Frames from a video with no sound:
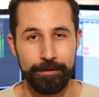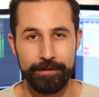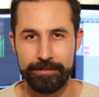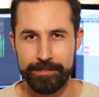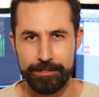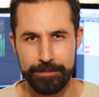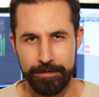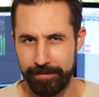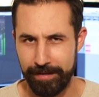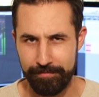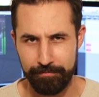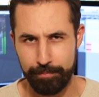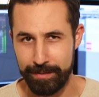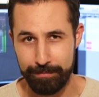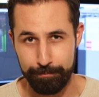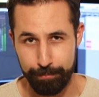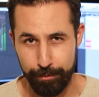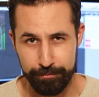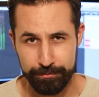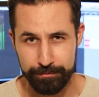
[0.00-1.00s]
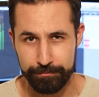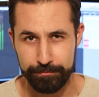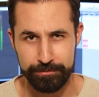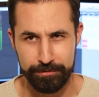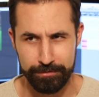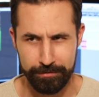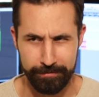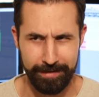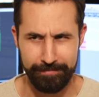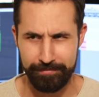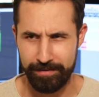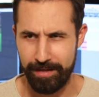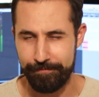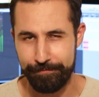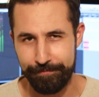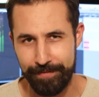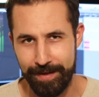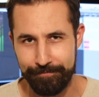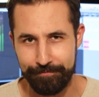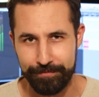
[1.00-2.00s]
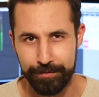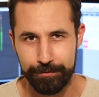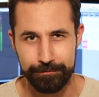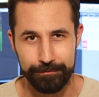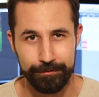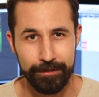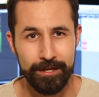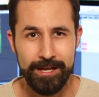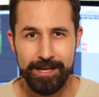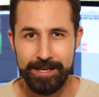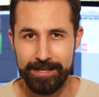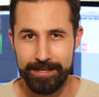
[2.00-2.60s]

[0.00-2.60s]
and you don't have to be in Pro Tools, you don't have to have FabFilter.